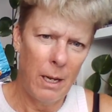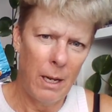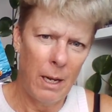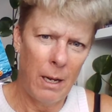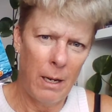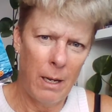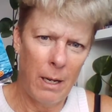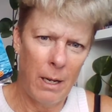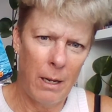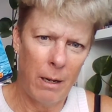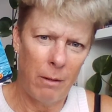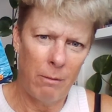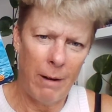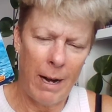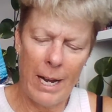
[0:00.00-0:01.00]
uh,
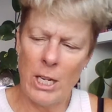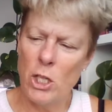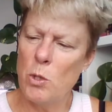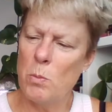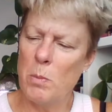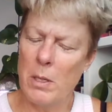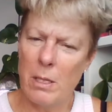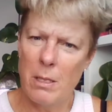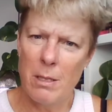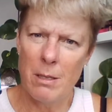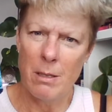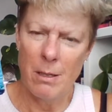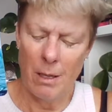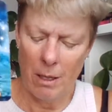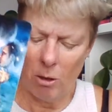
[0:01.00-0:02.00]
an
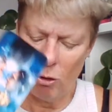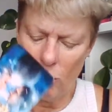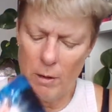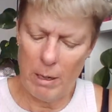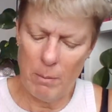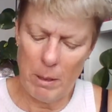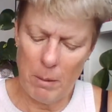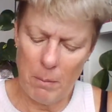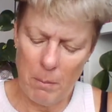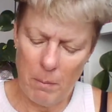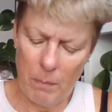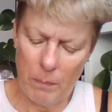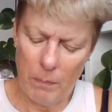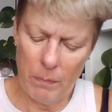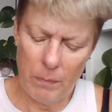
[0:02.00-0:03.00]
arrangement, an agreement
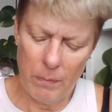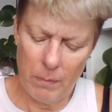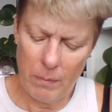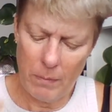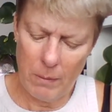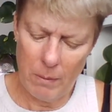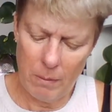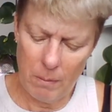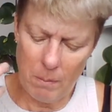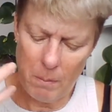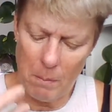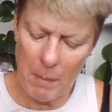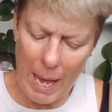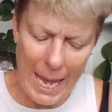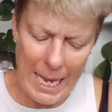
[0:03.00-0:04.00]

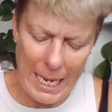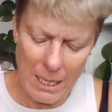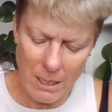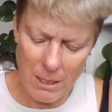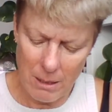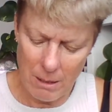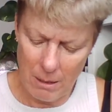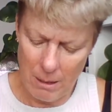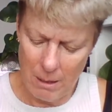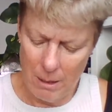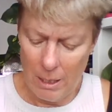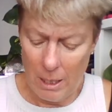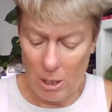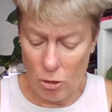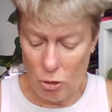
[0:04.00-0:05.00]
made.
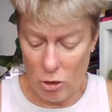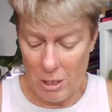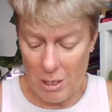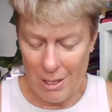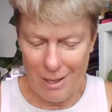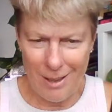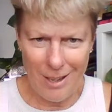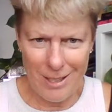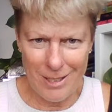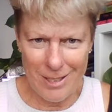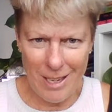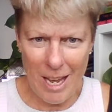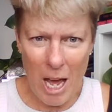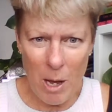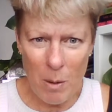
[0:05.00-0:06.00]
Interesting that
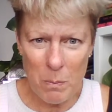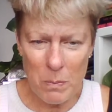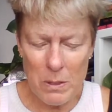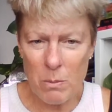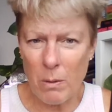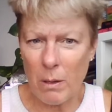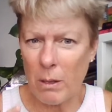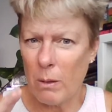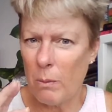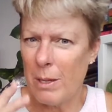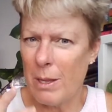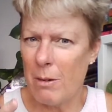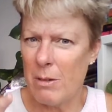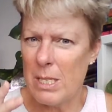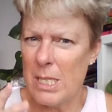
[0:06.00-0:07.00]
it's cups, wonder
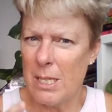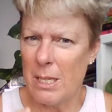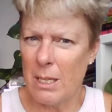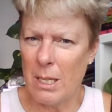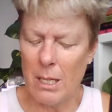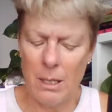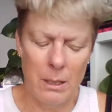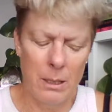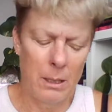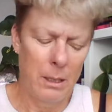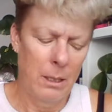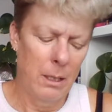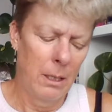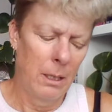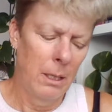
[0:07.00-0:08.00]
whether it's in a,
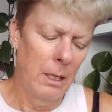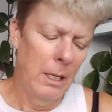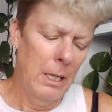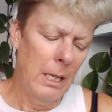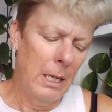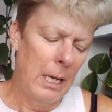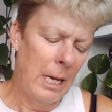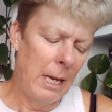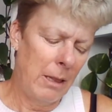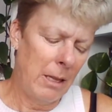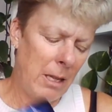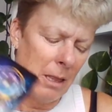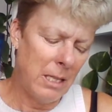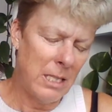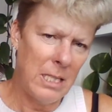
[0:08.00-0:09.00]

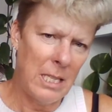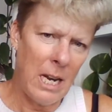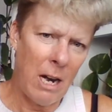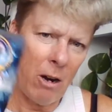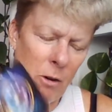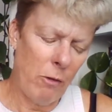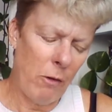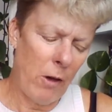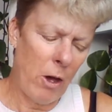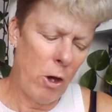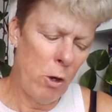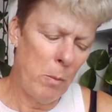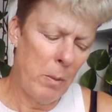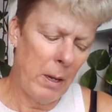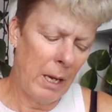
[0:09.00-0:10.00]
and then the Star of
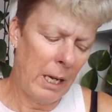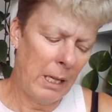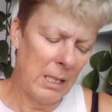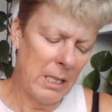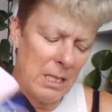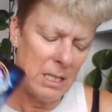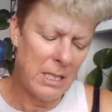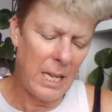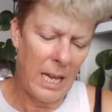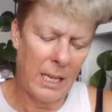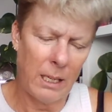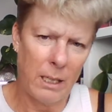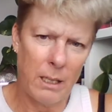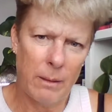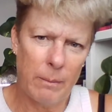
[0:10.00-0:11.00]
Hope and the Sun.